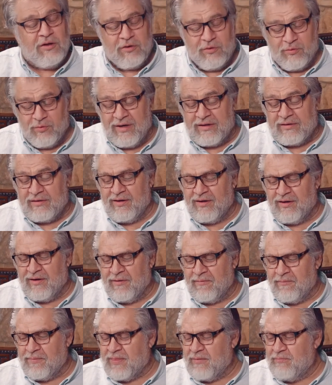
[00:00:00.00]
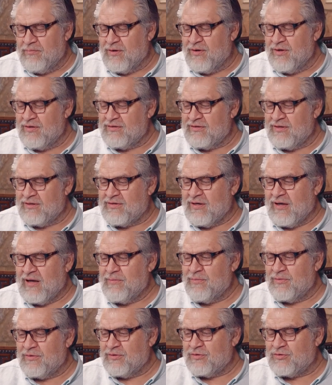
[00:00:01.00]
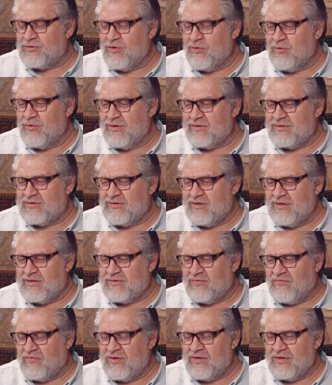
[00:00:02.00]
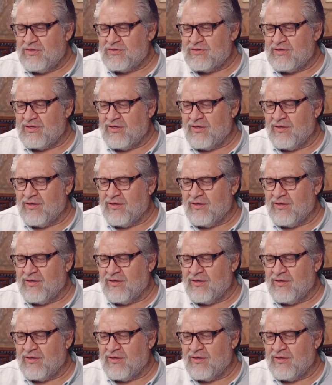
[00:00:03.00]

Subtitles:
Great. Because the time of the show is finished,